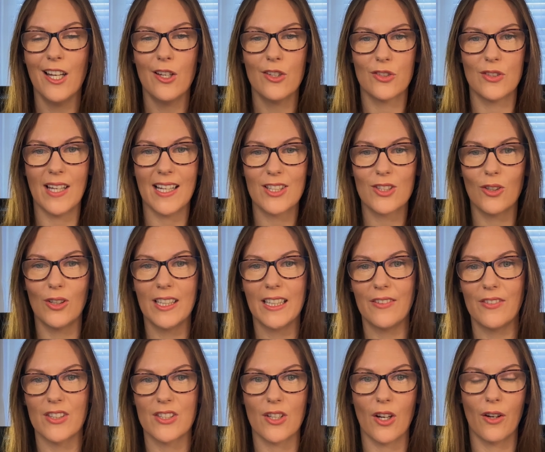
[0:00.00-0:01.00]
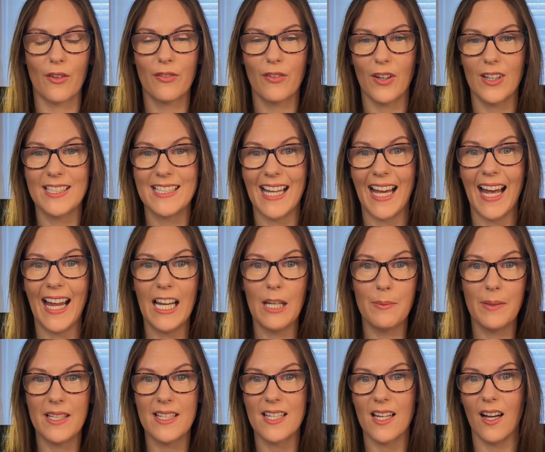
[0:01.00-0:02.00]
So that's going to give us our first
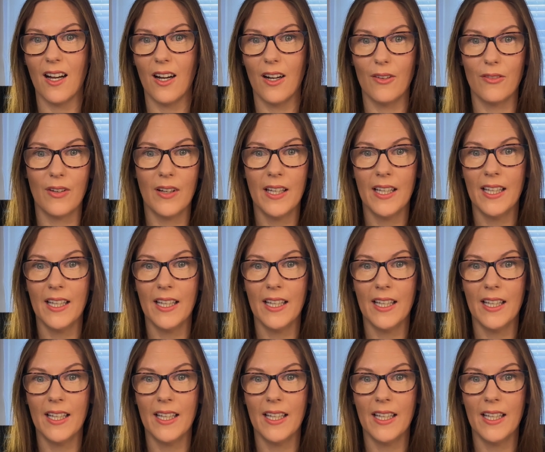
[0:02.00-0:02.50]
element of